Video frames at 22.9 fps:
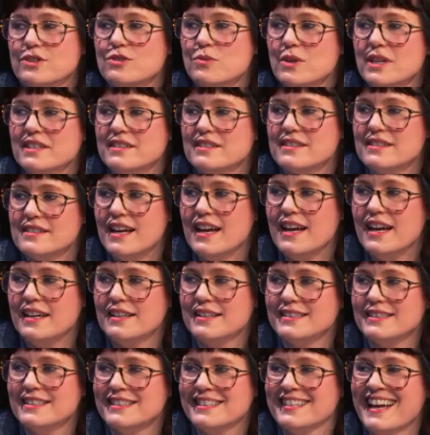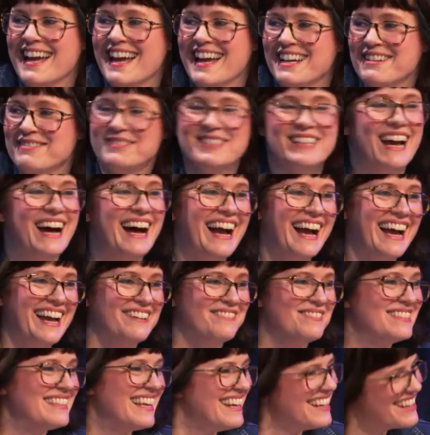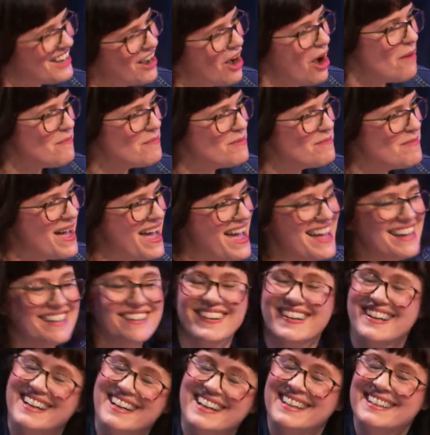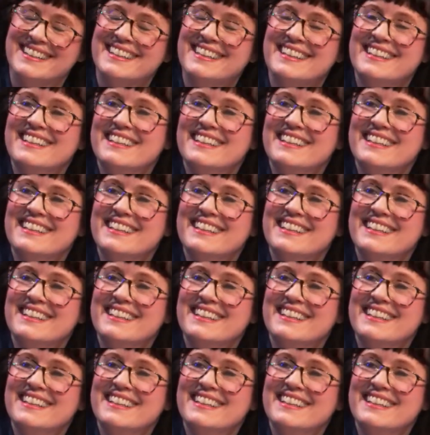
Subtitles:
of sweet and sad at the same time. Is that a compliment or?